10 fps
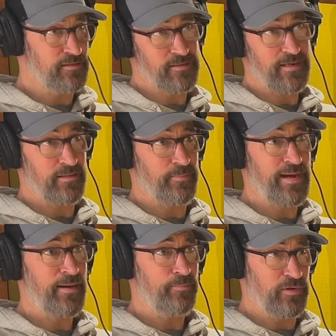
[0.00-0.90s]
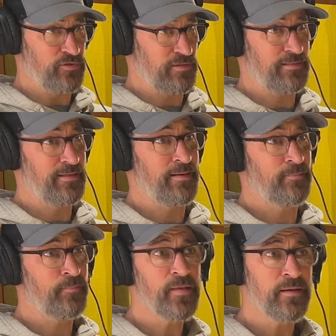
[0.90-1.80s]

It's not on the map most of the time.